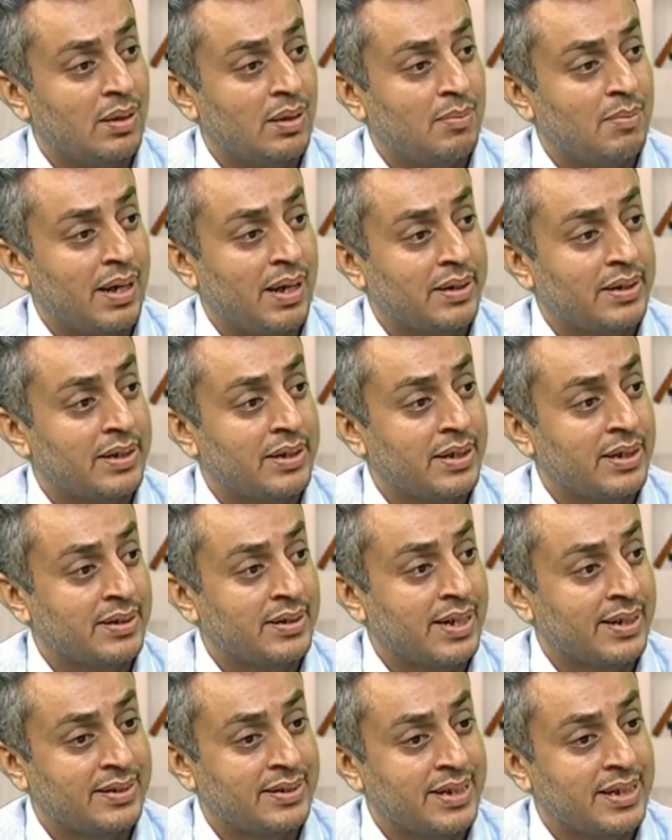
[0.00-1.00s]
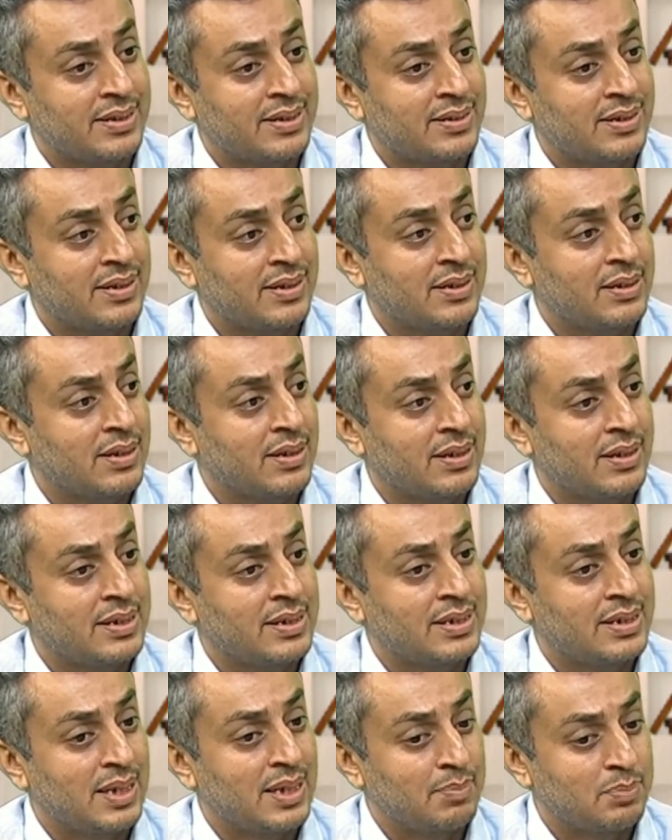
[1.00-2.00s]
marketing tactics.
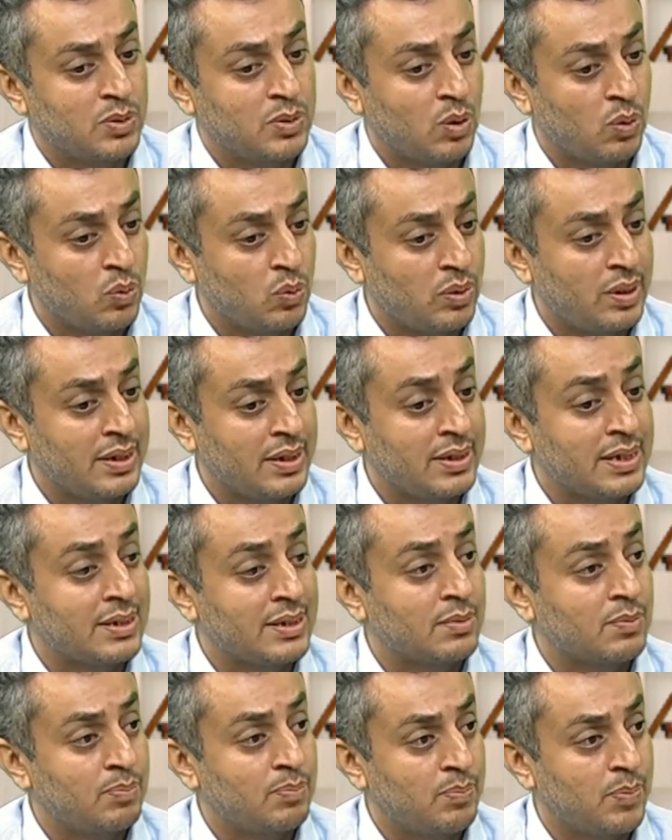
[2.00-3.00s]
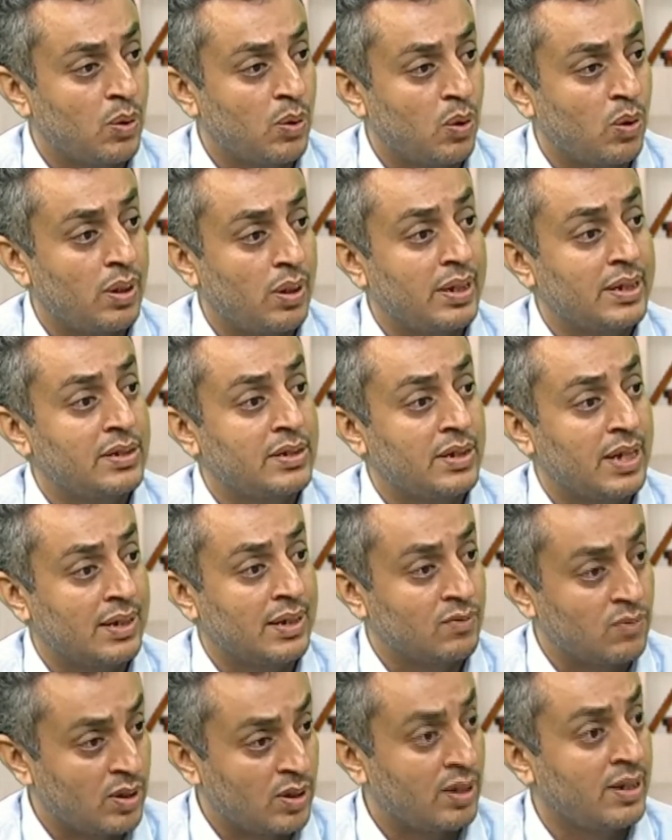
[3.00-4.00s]
It's absolutely, it is purely,
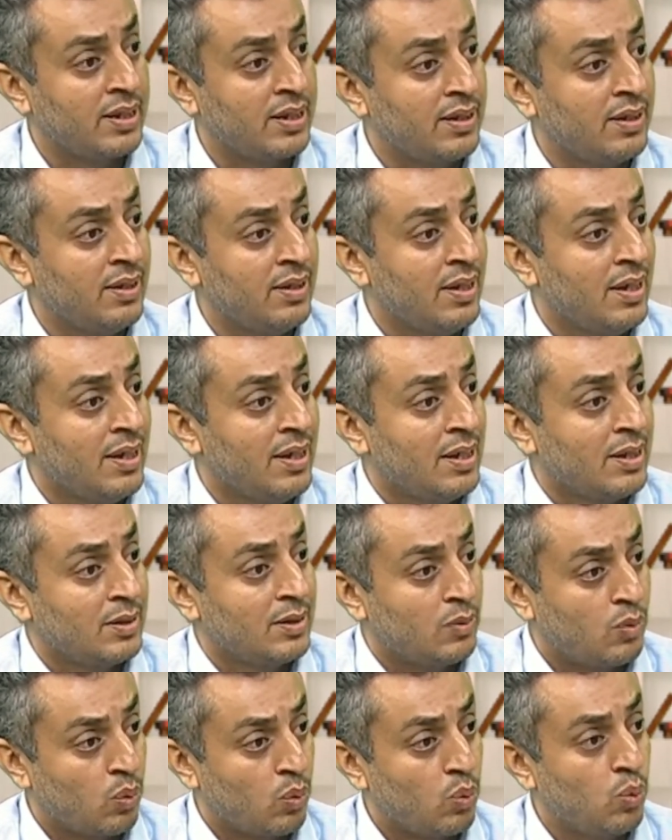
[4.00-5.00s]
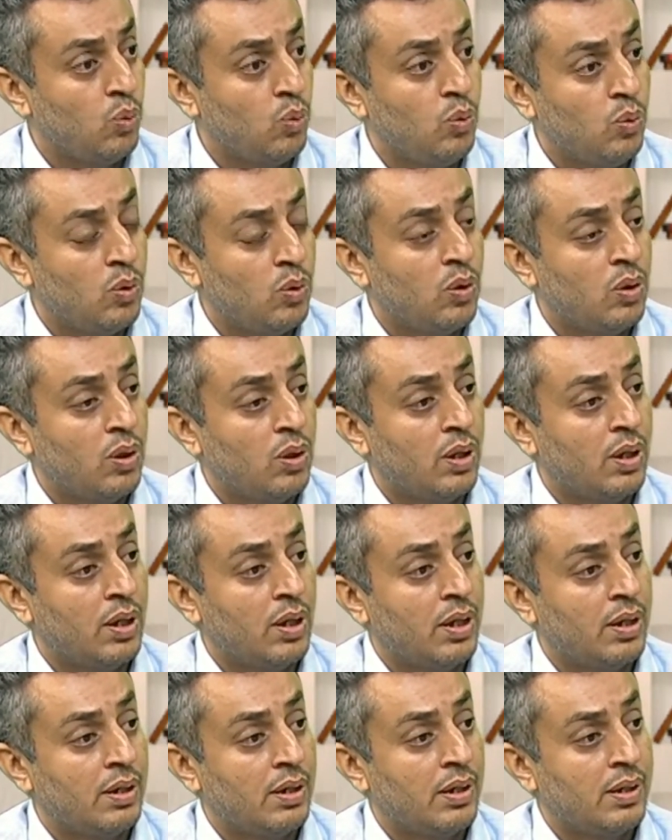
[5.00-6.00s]
genuinely true
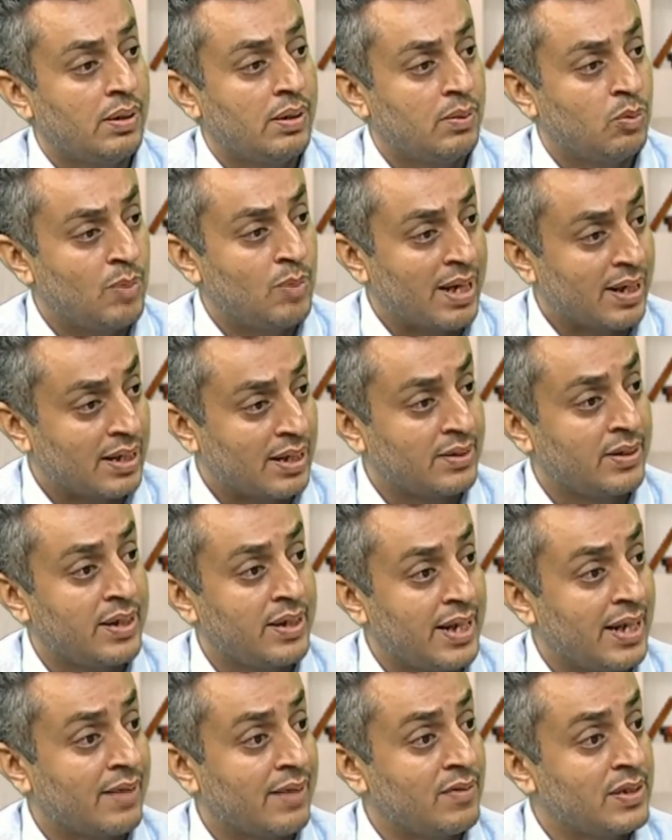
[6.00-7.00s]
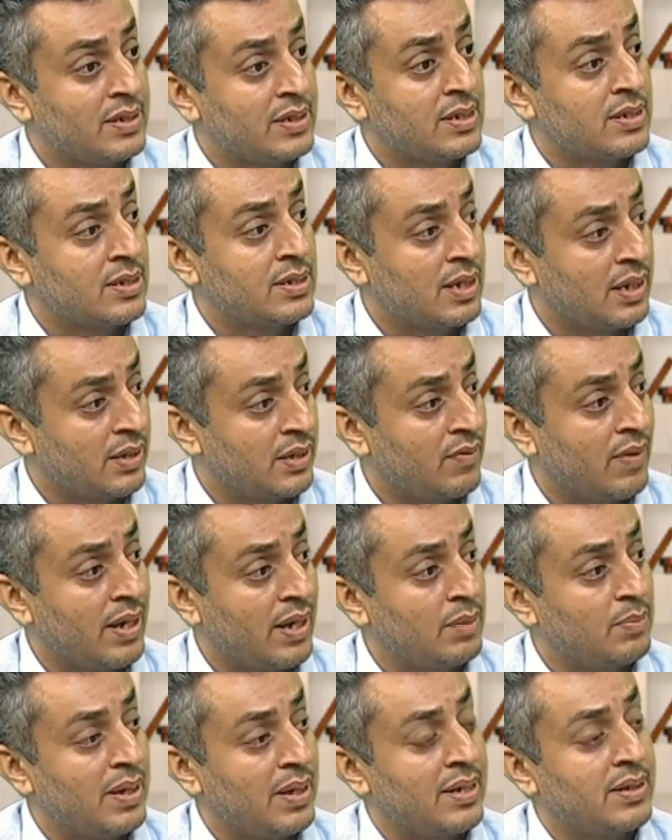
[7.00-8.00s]
omega-3 egg which is
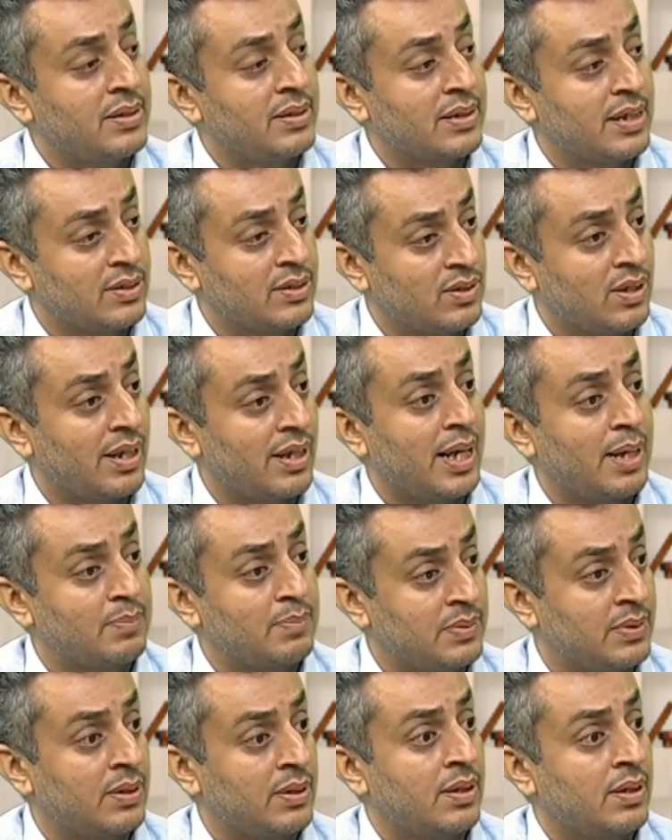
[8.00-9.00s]
certified by international labs.